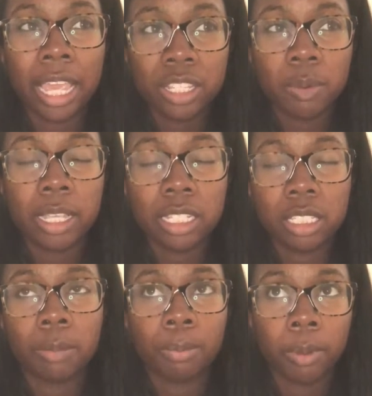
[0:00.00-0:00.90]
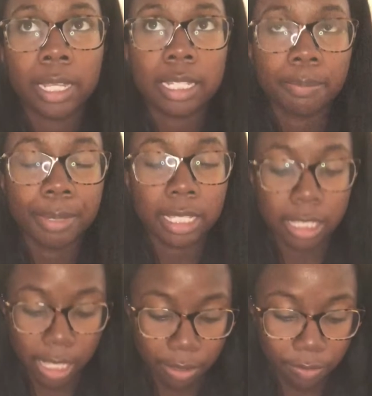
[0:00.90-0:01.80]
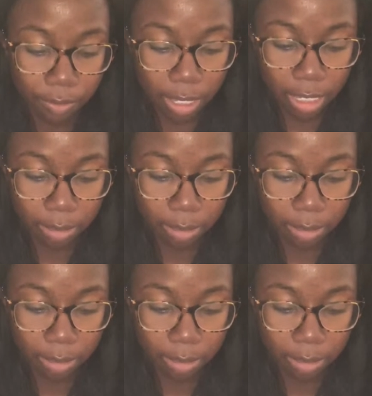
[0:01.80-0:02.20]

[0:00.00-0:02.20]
HOH is the point to be safe.